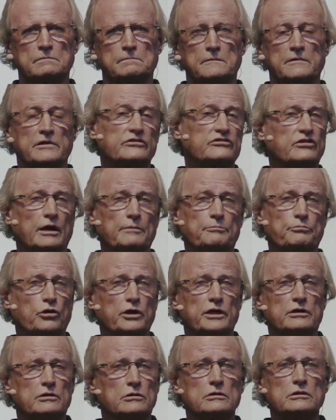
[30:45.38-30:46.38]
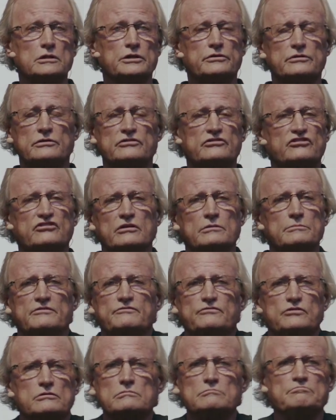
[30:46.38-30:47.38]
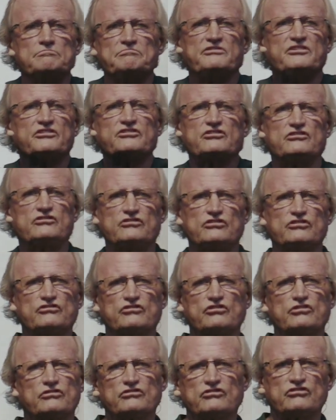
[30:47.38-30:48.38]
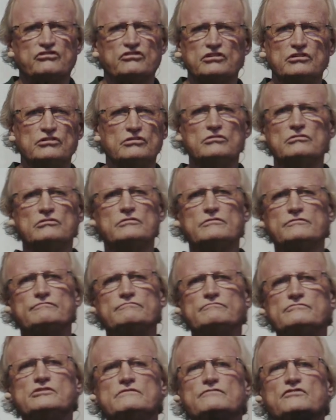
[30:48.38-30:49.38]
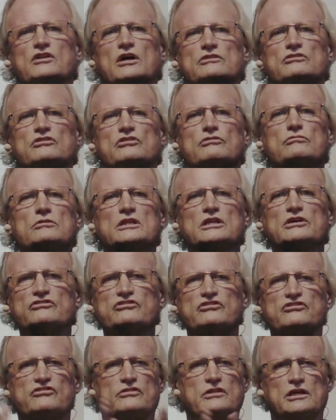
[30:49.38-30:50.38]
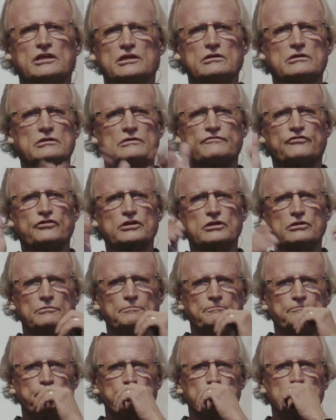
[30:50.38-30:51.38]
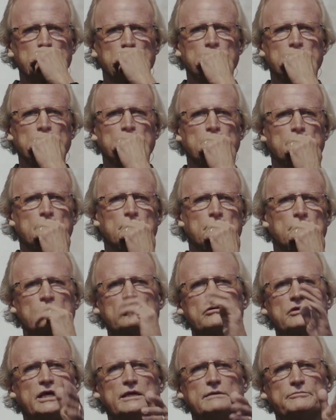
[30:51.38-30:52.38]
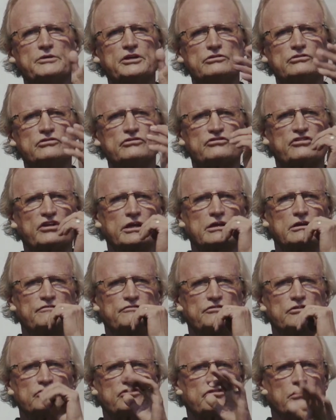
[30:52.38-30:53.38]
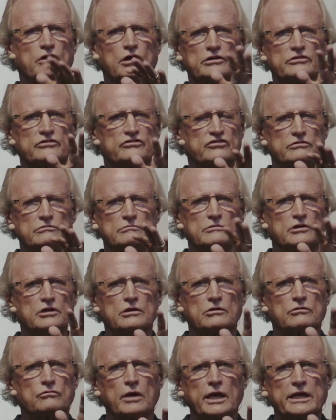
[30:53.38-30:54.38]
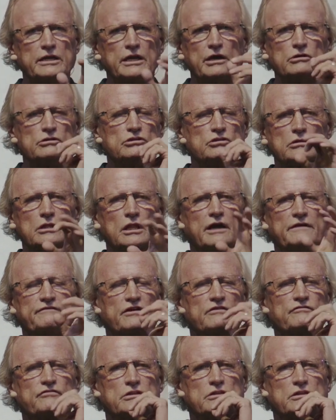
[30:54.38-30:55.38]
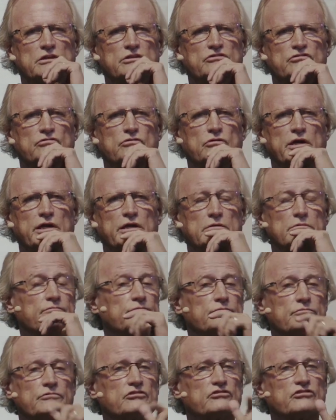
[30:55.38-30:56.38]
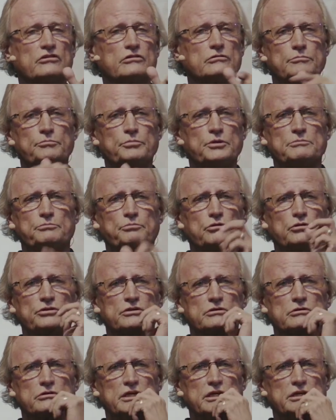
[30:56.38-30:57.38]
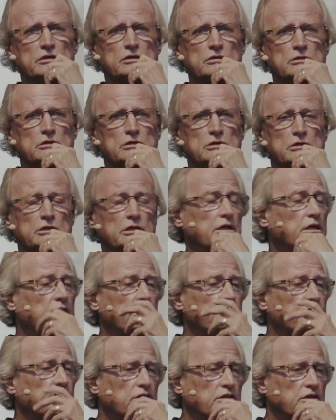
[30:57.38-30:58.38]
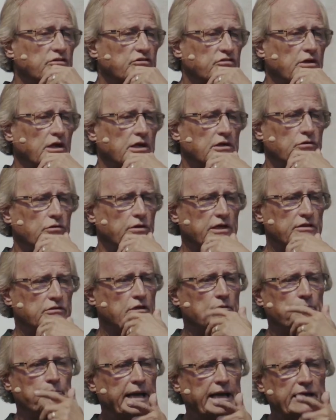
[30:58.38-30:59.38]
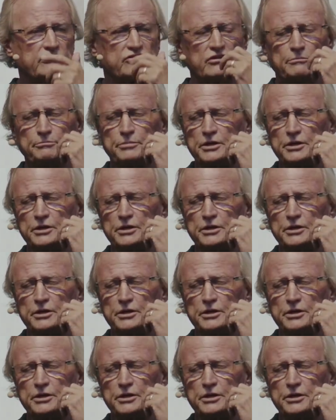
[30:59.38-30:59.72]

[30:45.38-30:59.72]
So I prayed earlier, there's some of you, this is just church to you. You've done your religious thing. Good for you. You came in, you sang a few songs, and right now in your life, everything's great. There's other people that are here and everything's not great. Their back's up